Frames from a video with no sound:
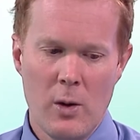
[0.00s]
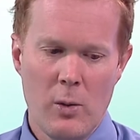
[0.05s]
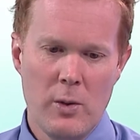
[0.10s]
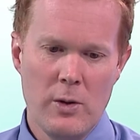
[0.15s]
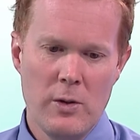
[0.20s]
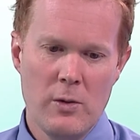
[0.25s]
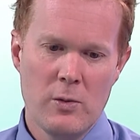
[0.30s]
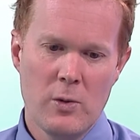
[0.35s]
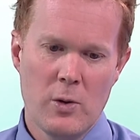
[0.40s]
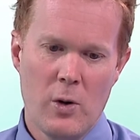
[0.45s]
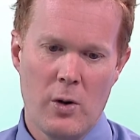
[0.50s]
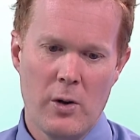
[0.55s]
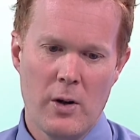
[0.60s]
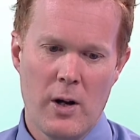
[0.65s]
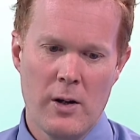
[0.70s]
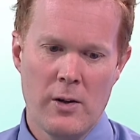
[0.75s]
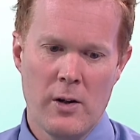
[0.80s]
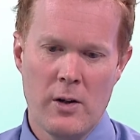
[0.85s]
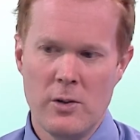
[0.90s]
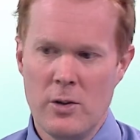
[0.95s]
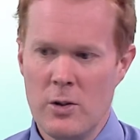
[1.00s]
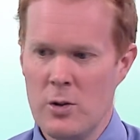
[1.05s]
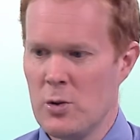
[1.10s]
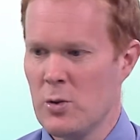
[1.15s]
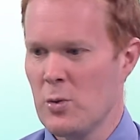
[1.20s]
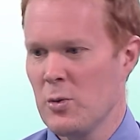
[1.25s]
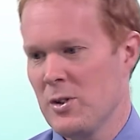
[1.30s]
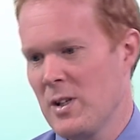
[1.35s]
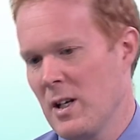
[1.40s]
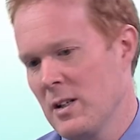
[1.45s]
you've got an
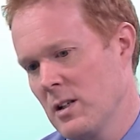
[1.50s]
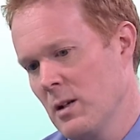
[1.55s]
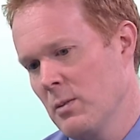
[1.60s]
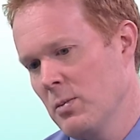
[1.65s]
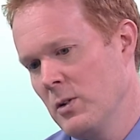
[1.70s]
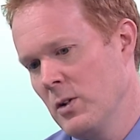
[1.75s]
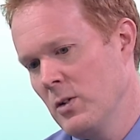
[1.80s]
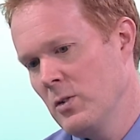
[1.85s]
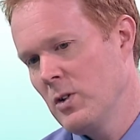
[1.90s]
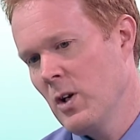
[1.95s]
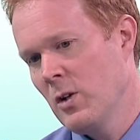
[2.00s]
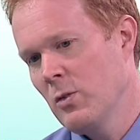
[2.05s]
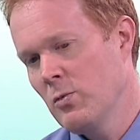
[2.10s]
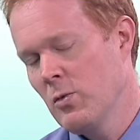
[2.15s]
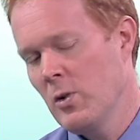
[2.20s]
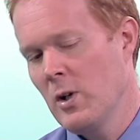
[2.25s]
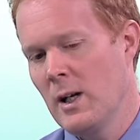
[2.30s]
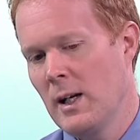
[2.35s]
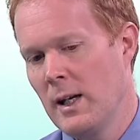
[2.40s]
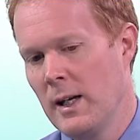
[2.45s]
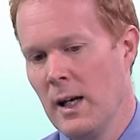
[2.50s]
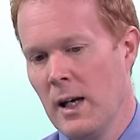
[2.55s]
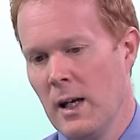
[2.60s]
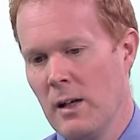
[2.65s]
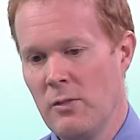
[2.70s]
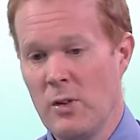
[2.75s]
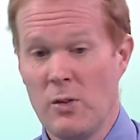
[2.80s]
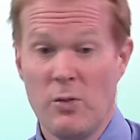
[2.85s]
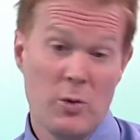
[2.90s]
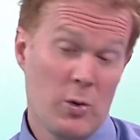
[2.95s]
unusual setup and you don't really,
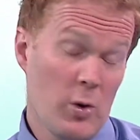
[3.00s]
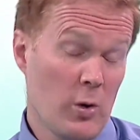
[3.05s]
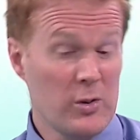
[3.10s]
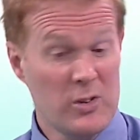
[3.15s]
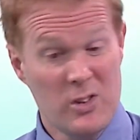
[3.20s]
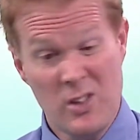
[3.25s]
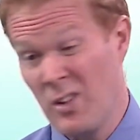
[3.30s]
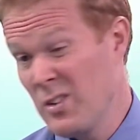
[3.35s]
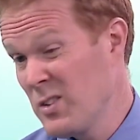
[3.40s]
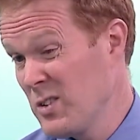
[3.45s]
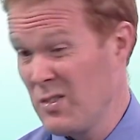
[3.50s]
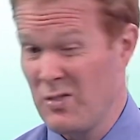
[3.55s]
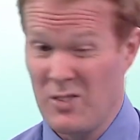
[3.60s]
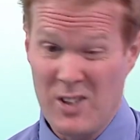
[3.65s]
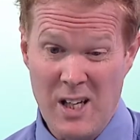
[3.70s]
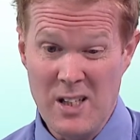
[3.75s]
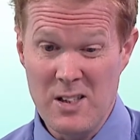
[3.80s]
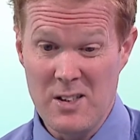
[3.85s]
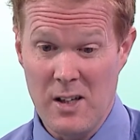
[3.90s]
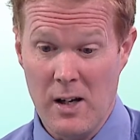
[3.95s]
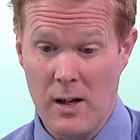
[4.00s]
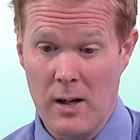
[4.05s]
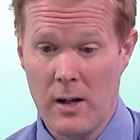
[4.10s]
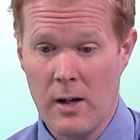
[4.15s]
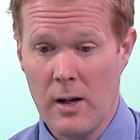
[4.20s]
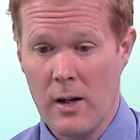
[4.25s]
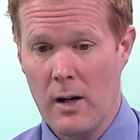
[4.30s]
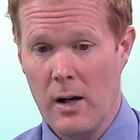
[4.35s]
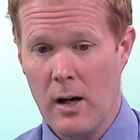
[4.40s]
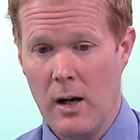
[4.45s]
even if you've got tons of data,
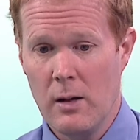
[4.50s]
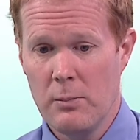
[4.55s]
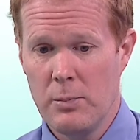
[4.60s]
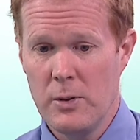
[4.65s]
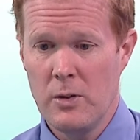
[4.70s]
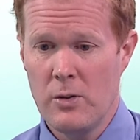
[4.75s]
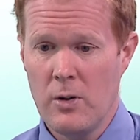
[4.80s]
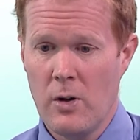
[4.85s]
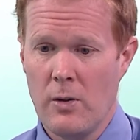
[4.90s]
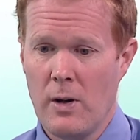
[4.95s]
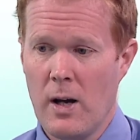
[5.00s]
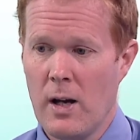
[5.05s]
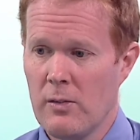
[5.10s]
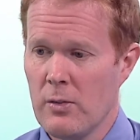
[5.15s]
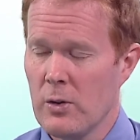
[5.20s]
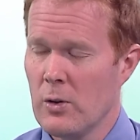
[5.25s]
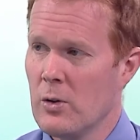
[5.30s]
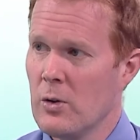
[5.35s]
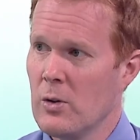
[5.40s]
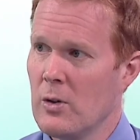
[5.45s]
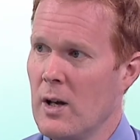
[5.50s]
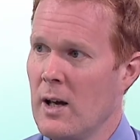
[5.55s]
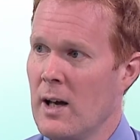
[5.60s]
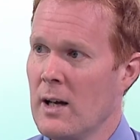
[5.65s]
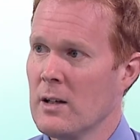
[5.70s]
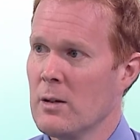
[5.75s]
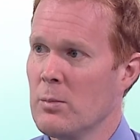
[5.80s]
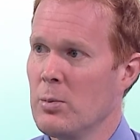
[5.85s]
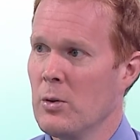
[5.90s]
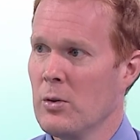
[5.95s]
but you don't have a good
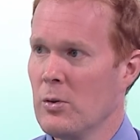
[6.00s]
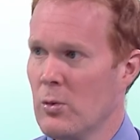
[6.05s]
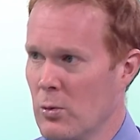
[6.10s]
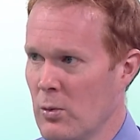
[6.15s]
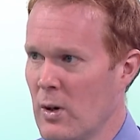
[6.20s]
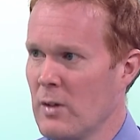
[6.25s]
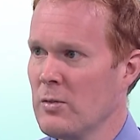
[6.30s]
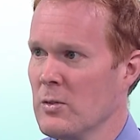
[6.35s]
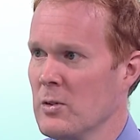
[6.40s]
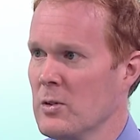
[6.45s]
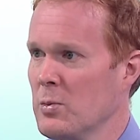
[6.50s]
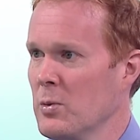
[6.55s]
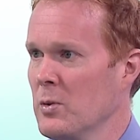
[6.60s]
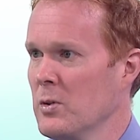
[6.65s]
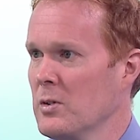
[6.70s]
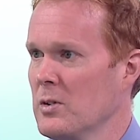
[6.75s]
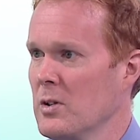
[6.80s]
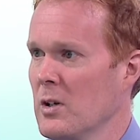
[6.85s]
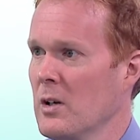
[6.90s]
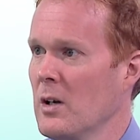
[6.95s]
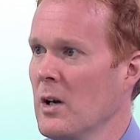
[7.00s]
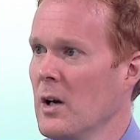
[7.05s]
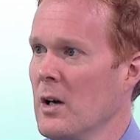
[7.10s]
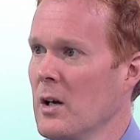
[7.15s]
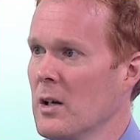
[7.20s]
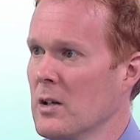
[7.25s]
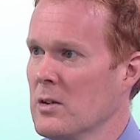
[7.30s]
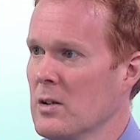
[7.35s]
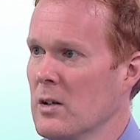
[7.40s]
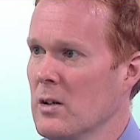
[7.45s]
anchor point or reference point
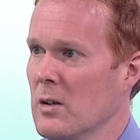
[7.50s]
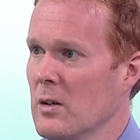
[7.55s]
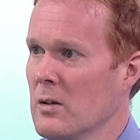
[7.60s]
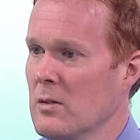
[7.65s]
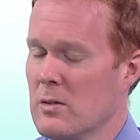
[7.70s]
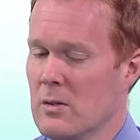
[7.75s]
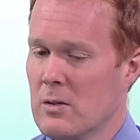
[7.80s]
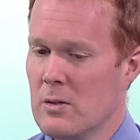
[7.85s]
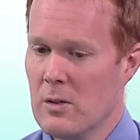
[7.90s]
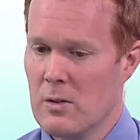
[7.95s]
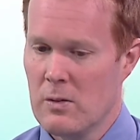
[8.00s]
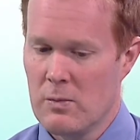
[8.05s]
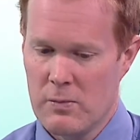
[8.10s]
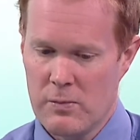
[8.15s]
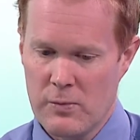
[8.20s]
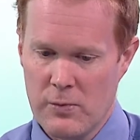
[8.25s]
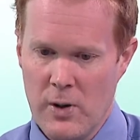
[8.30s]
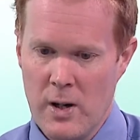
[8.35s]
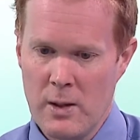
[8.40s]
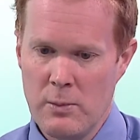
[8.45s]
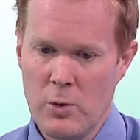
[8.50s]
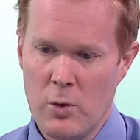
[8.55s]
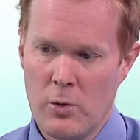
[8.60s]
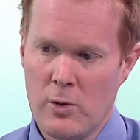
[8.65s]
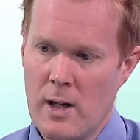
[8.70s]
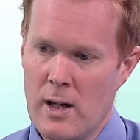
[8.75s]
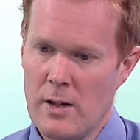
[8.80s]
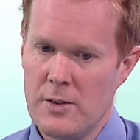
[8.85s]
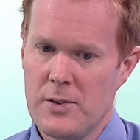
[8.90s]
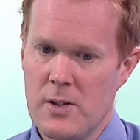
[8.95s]
to frame your
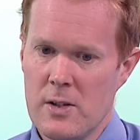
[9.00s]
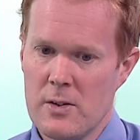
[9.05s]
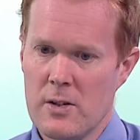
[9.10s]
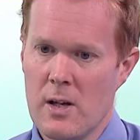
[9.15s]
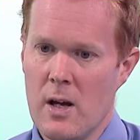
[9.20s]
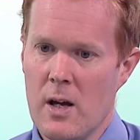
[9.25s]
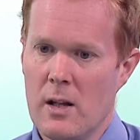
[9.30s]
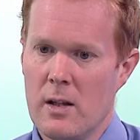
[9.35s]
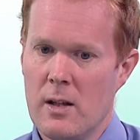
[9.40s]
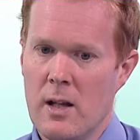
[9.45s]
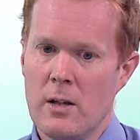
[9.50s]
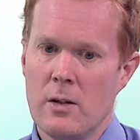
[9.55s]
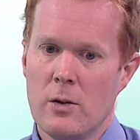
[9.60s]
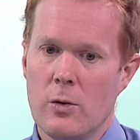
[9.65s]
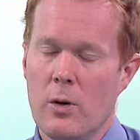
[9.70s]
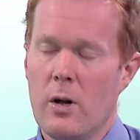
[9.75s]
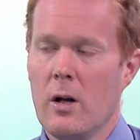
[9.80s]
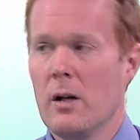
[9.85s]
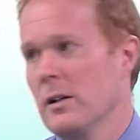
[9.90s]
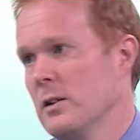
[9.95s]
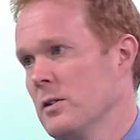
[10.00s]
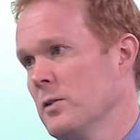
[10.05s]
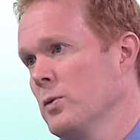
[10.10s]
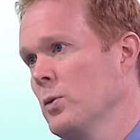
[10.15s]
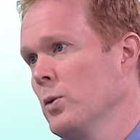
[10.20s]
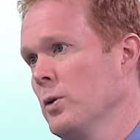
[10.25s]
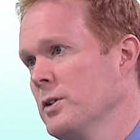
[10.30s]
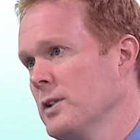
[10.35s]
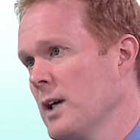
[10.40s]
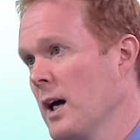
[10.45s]
analysis, then you're likely to
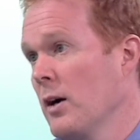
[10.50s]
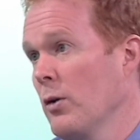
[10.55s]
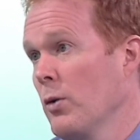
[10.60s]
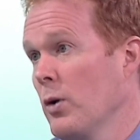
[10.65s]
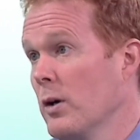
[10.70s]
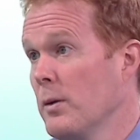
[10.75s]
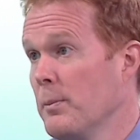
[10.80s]
fall into error.